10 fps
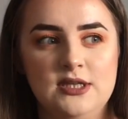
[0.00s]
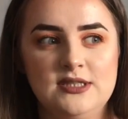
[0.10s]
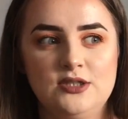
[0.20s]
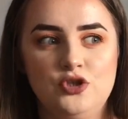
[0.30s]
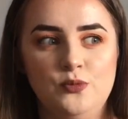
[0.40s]

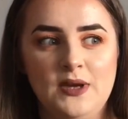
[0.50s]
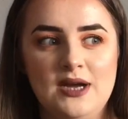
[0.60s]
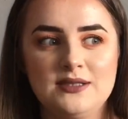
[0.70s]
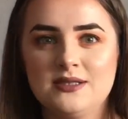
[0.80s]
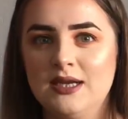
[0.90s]
is it
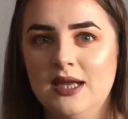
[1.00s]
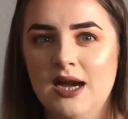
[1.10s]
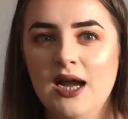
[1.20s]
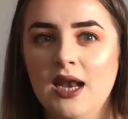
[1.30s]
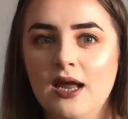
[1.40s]
Supercat skinny
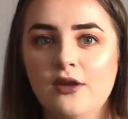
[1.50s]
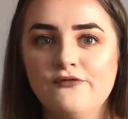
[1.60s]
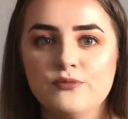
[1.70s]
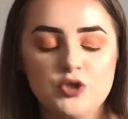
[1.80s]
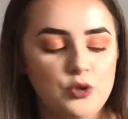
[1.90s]
eyeliner
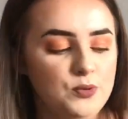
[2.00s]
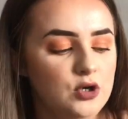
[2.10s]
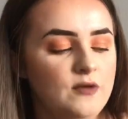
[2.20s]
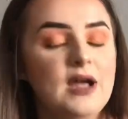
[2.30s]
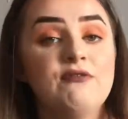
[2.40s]
from soap and
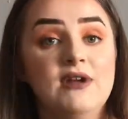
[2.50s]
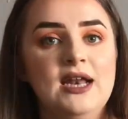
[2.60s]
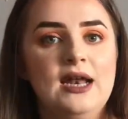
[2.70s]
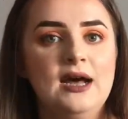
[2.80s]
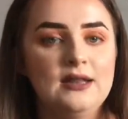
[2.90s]
glory i
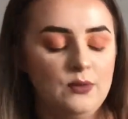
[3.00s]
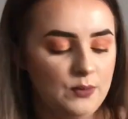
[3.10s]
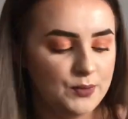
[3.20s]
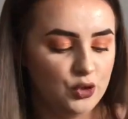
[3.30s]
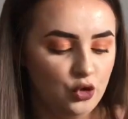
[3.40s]
really like that
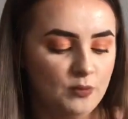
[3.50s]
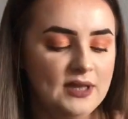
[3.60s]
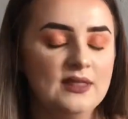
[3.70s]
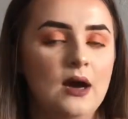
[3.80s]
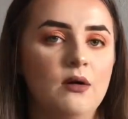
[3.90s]
one but normally
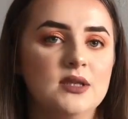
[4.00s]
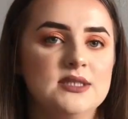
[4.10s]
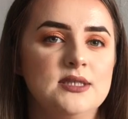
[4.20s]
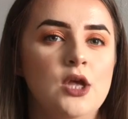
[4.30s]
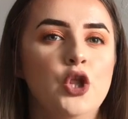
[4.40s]
that
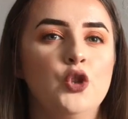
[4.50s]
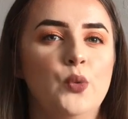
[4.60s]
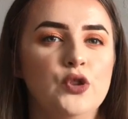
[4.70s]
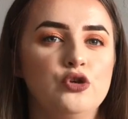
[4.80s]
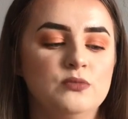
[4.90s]
one's the
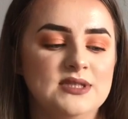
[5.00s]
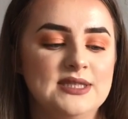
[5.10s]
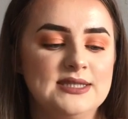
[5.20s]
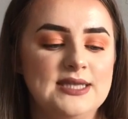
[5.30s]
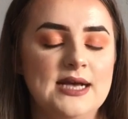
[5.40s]
one that comes in
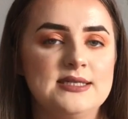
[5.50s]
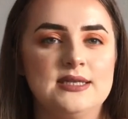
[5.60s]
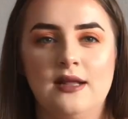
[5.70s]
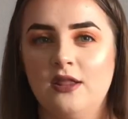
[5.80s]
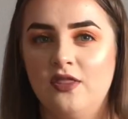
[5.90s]
the sets
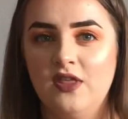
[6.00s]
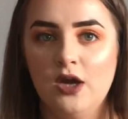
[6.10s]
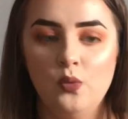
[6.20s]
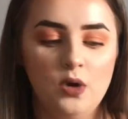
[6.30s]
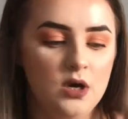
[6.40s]
is like the
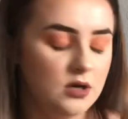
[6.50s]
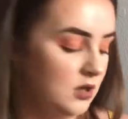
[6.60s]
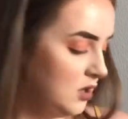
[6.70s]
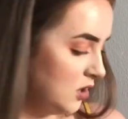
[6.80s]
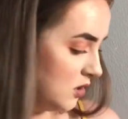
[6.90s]
thicker one
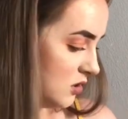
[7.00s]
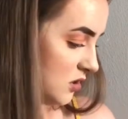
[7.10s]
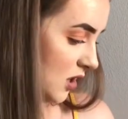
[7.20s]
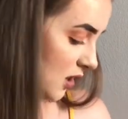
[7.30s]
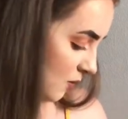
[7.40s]

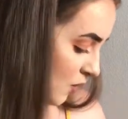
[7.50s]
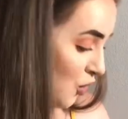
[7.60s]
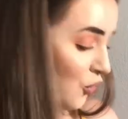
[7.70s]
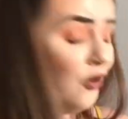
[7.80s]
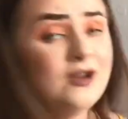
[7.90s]
so
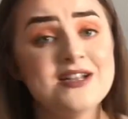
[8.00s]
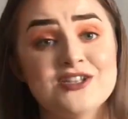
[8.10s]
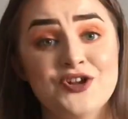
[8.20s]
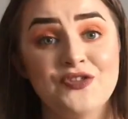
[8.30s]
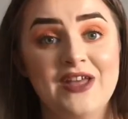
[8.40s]
good
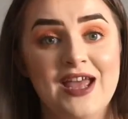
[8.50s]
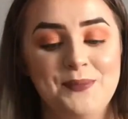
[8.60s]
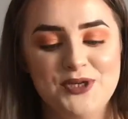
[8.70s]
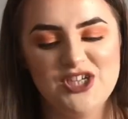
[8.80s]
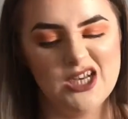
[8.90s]
it's not there
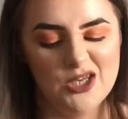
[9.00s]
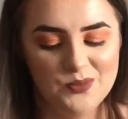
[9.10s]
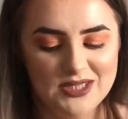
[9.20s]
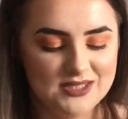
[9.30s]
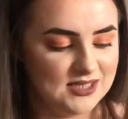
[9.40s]
but
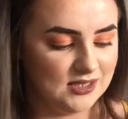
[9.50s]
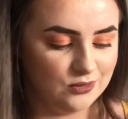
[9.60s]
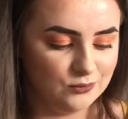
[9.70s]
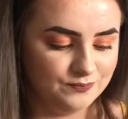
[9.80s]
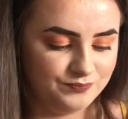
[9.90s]
genuinely
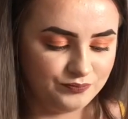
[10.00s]
still